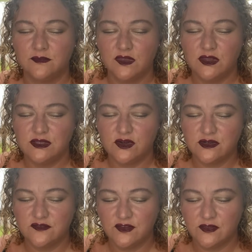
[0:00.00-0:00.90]
You start to
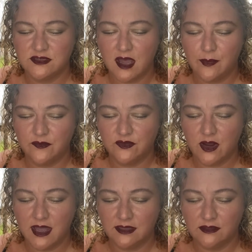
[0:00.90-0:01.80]
feel the top of your
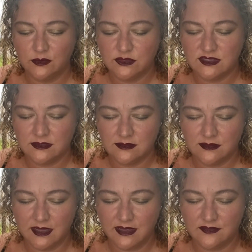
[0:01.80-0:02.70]
head loosen,
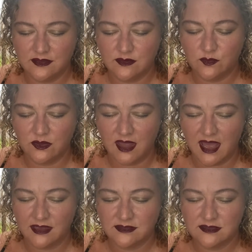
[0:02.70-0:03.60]
lengthen, and
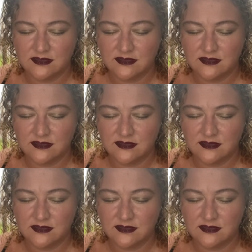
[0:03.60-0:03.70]
relax.